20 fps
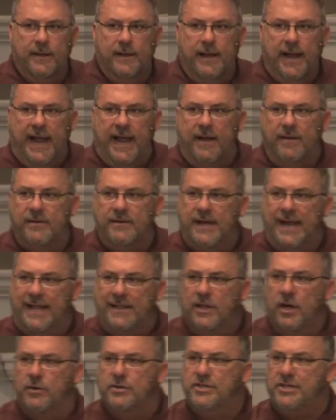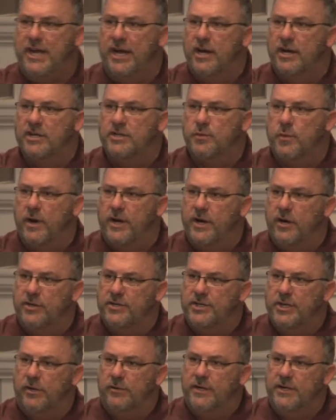And in those years where your
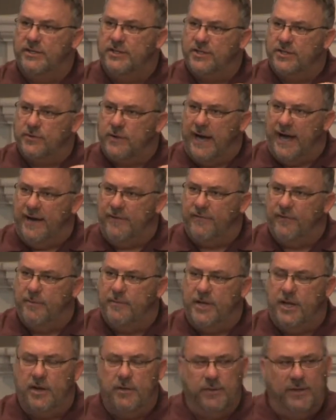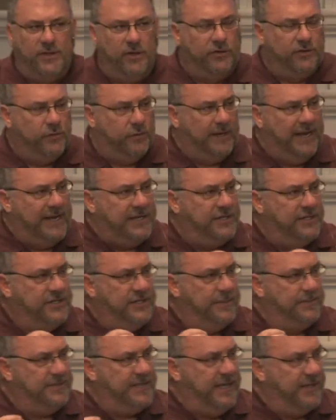children stray from you, when those
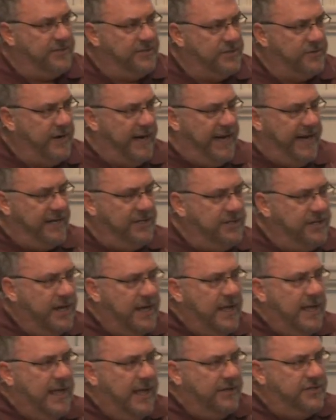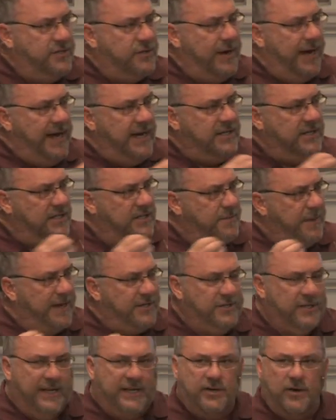relationships get estranged,
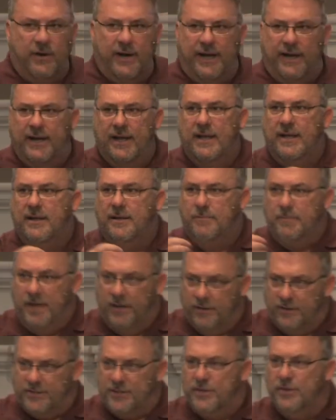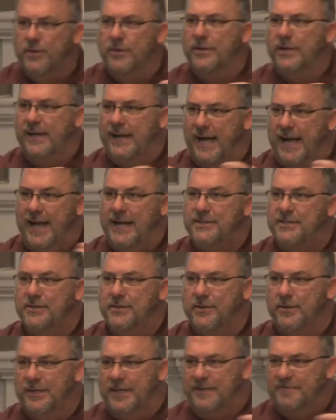especially during middle school and high
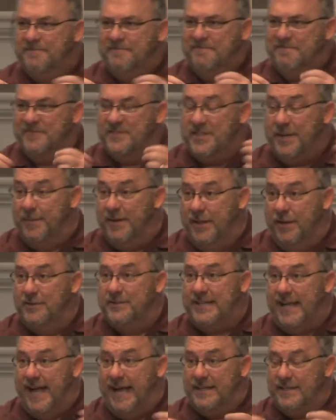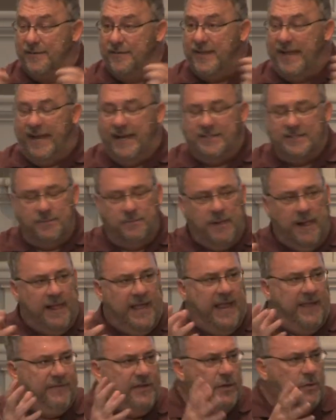school and some of those kinds of things,
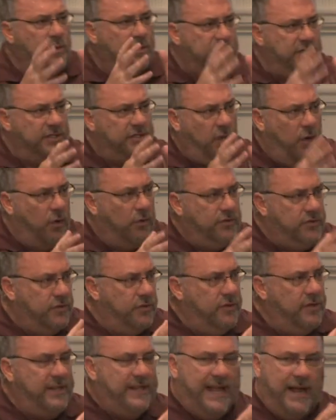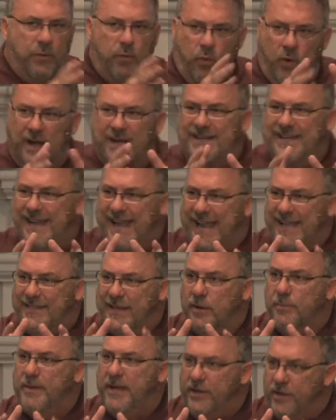if you will just hold true to that, one day
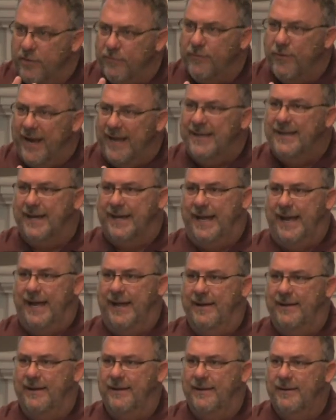they'll be your friend again.